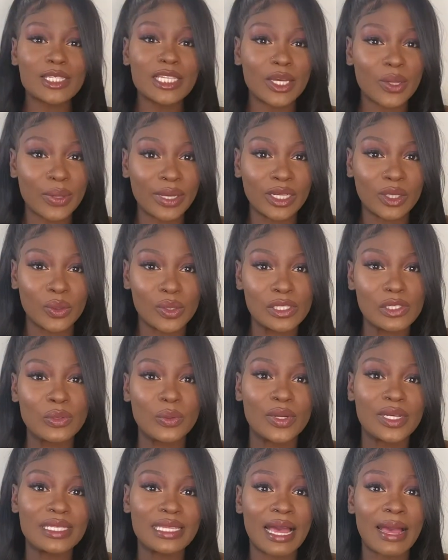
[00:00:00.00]
a quick little
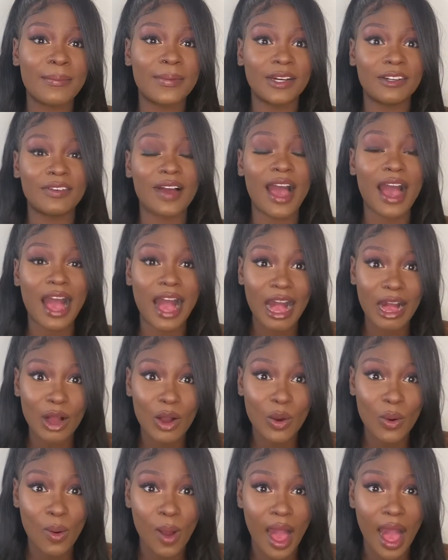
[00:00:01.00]
story time of
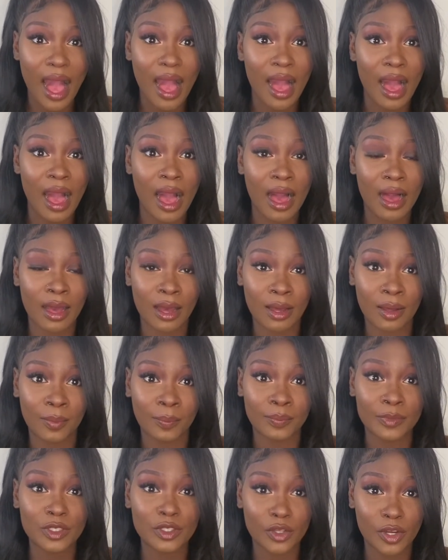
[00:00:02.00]
how I
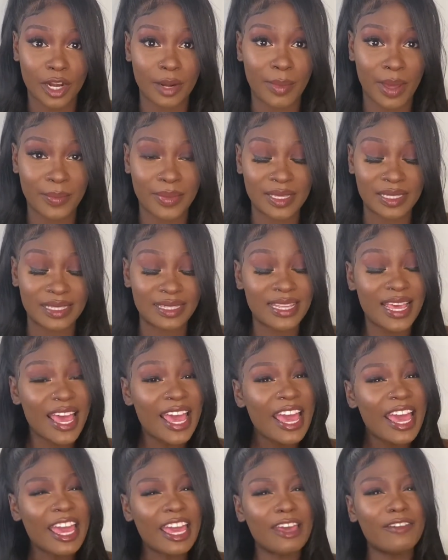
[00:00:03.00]
um, started my business.
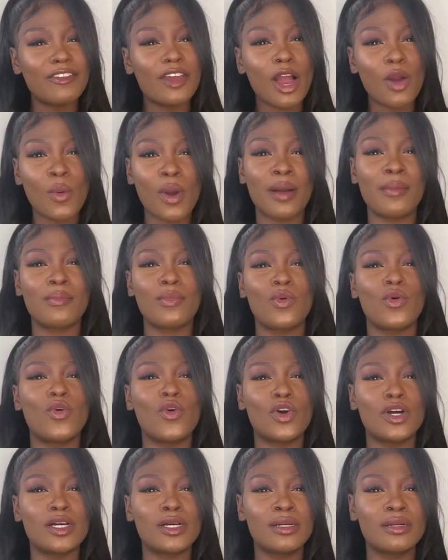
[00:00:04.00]
If y'all want
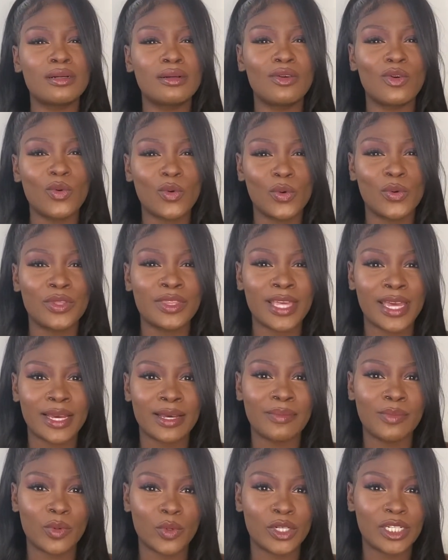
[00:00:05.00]
more on that,
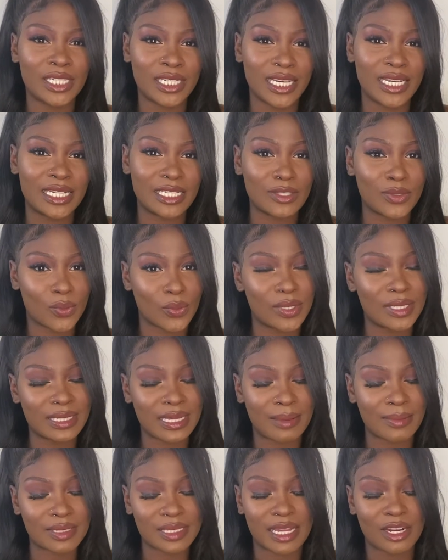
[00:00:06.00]
Amour Jayda story
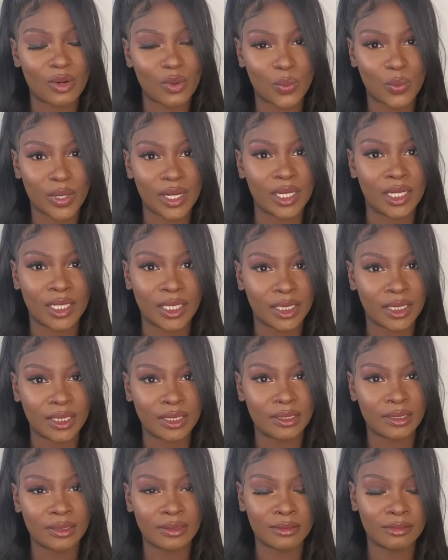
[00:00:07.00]
time, because I don't want to
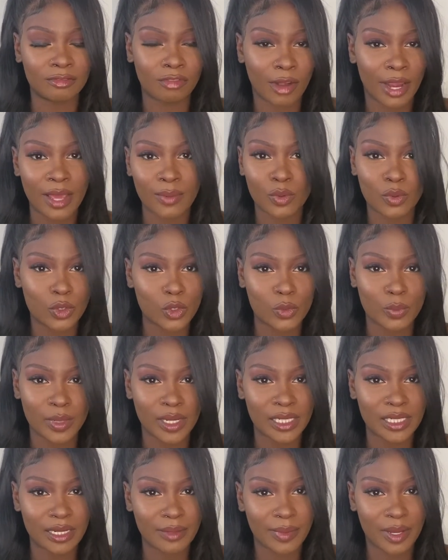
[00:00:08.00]
ramble too
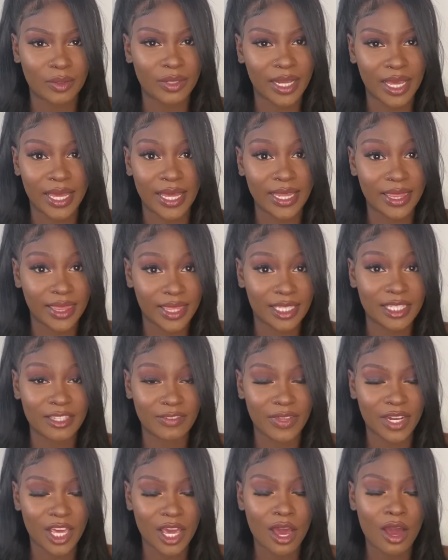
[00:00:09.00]
much about that in this
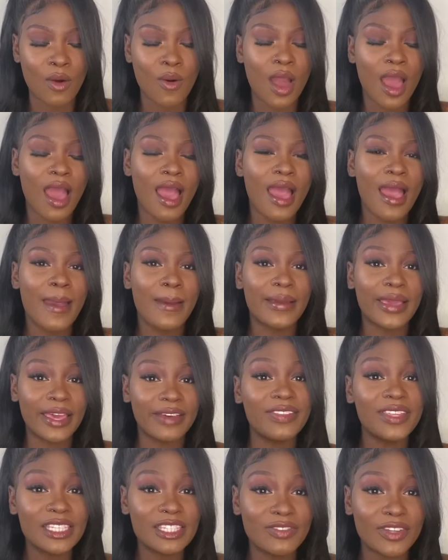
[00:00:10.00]
video
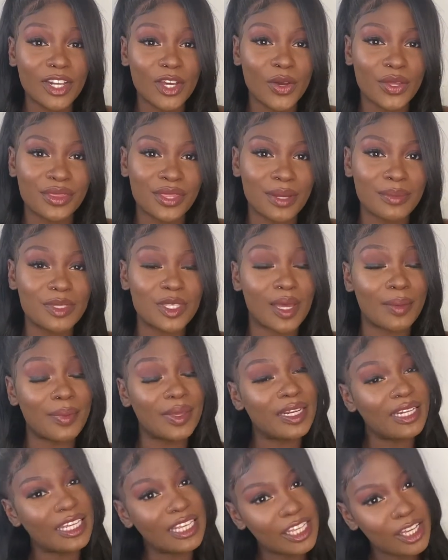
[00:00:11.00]
give this video a thumbs up
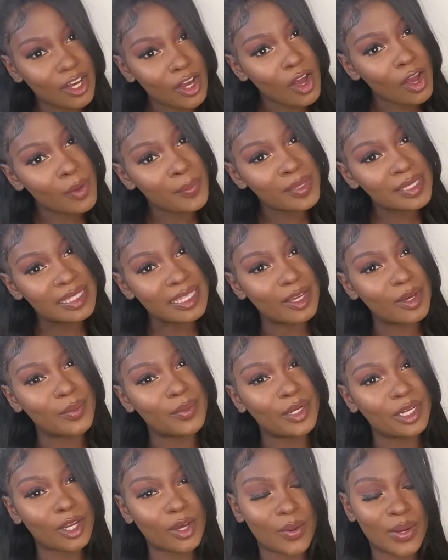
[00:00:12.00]
and leave your comments down
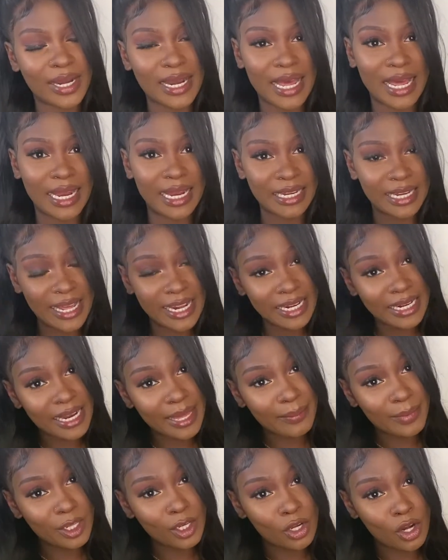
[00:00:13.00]
below and i that'll
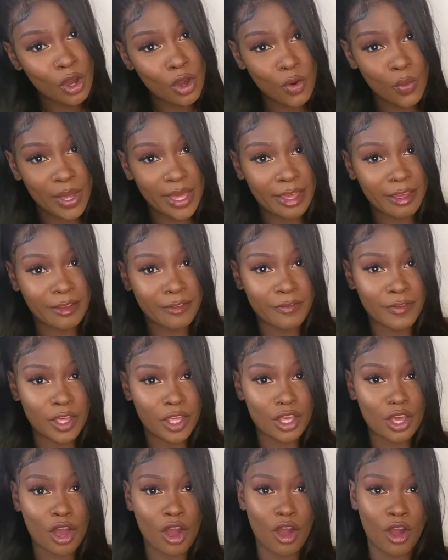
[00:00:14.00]
let me know if
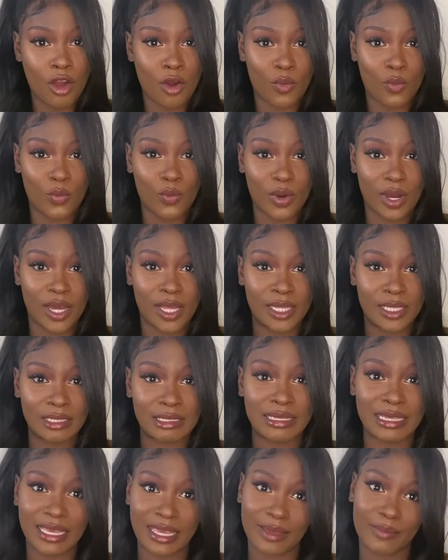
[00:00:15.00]
y'all want
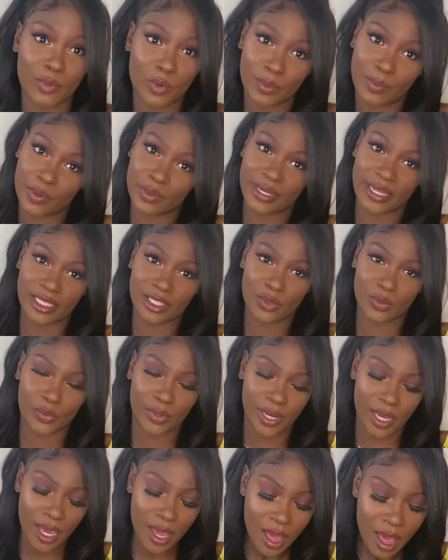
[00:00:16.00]
to hear more about that
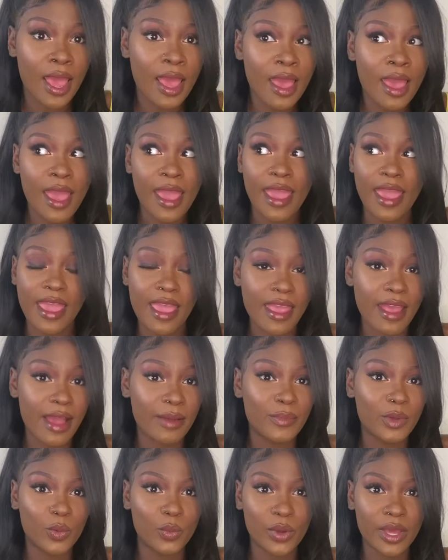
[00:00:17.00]
story yeah. hey
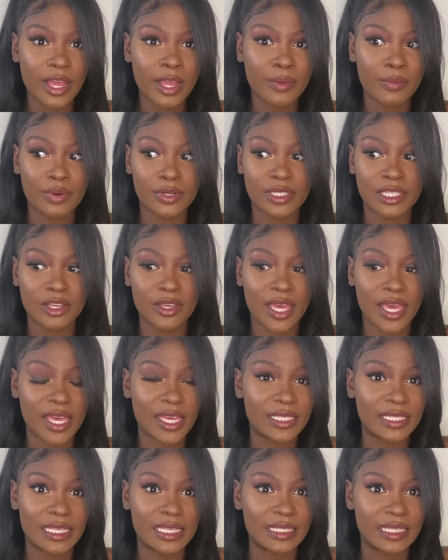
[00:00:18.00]
i've been wearing brazilian
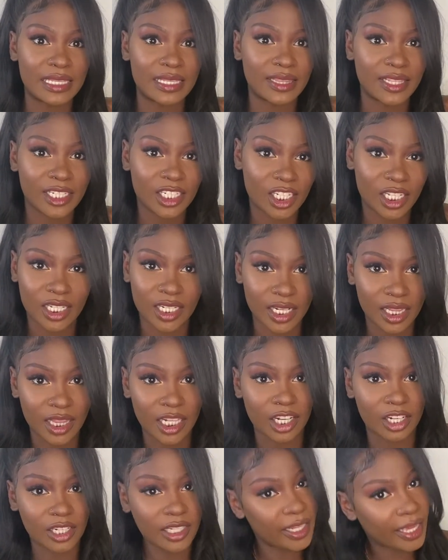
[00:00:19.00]
hair since the shit
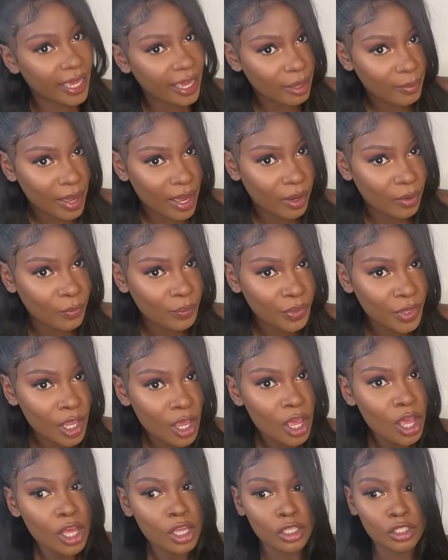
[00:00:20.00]
literally came out
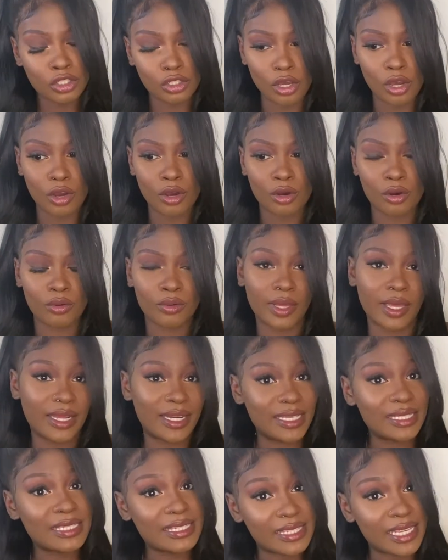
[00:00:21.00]
so, and
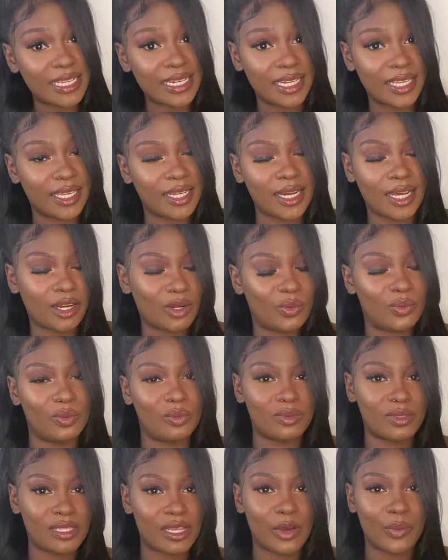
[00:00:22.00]
this is Indian. I
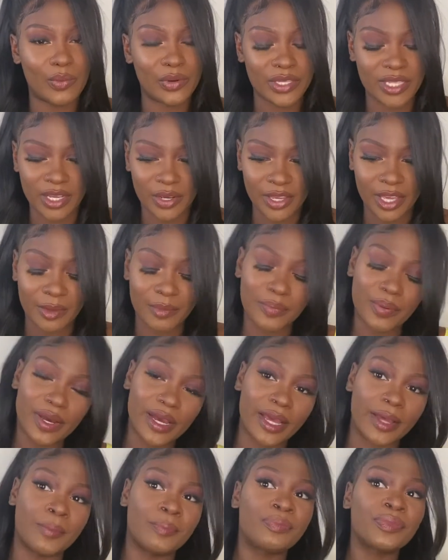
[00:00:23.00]
don't sell Brazilian,
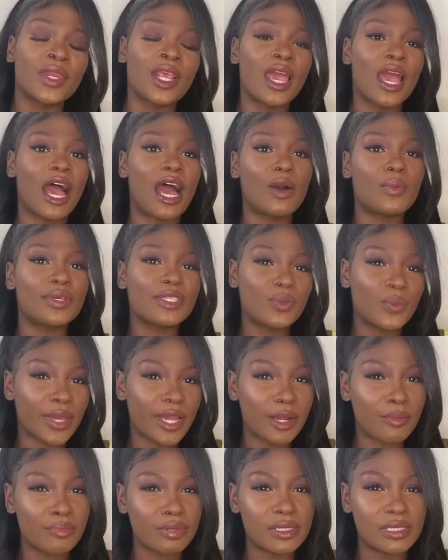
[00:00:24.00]
but I was
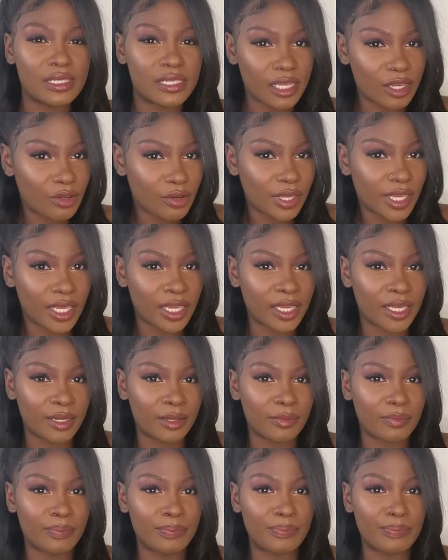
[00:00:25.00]
wearing
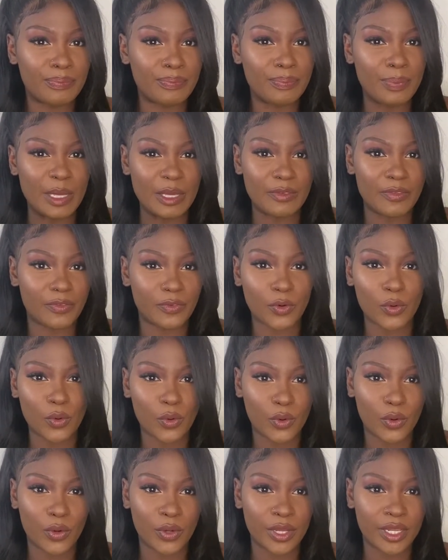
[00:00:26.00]
Brazilian
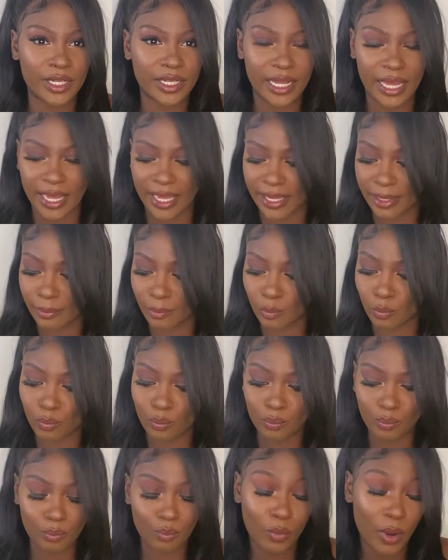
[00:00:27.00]
before, like,
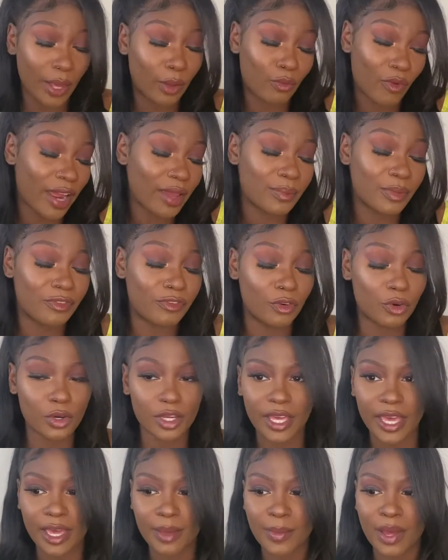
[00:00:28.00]
like right before
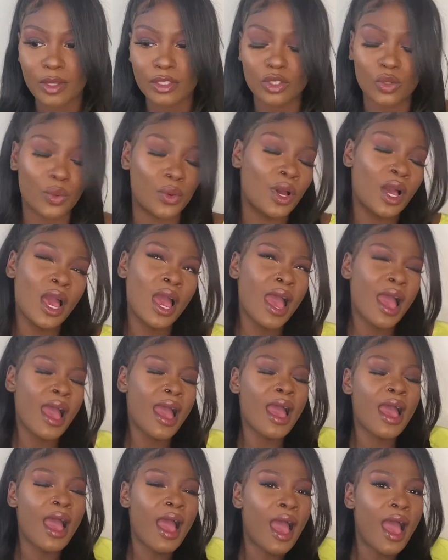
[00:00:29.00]
it came out. So
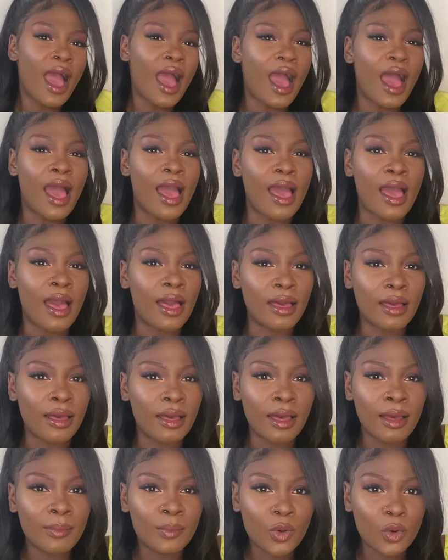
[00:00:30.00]
I,
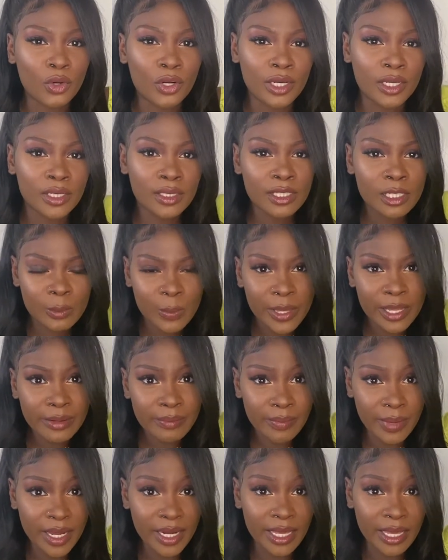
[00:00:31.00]
am gonna
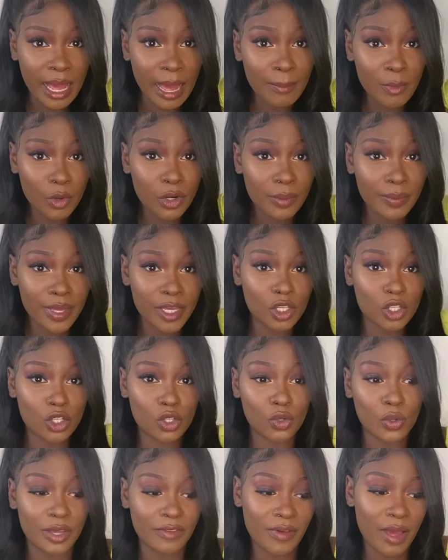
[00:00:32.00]
spend money. I'm gonna make
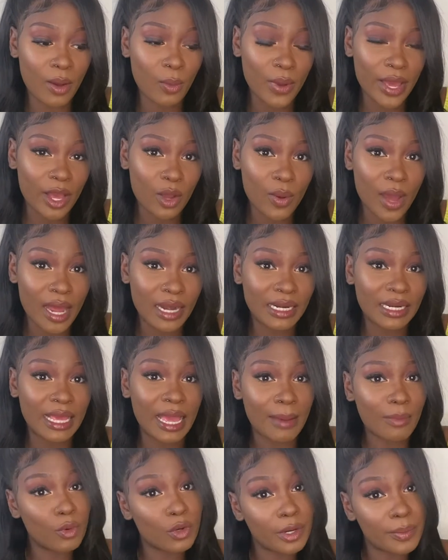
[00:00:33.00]
sure if I wear quality,
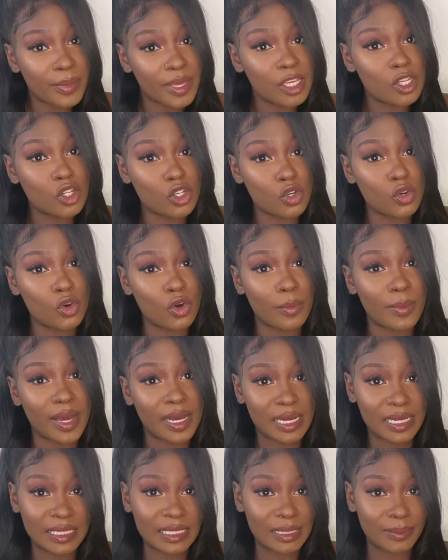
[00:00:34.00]
I'm gonna make sure my
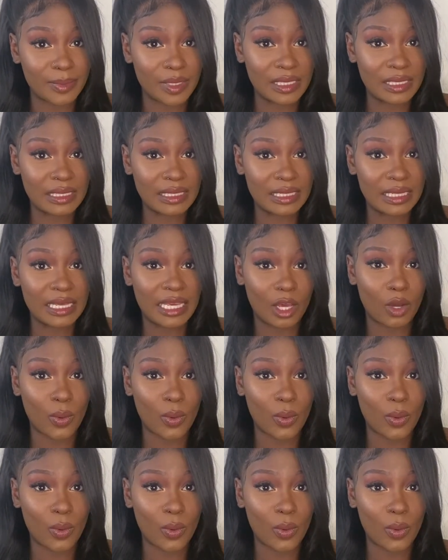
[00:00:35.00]
customers get